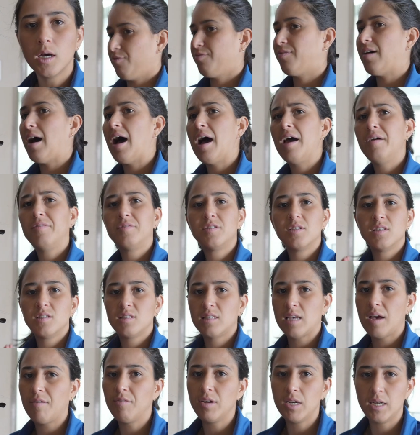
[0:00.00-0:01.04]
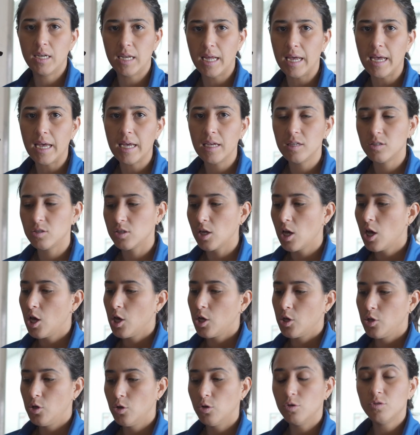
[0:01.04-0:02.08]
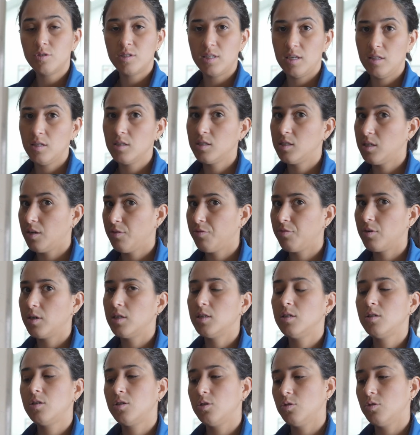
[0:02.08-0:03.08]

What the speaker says: 5 to 7 days, you'll see the difference.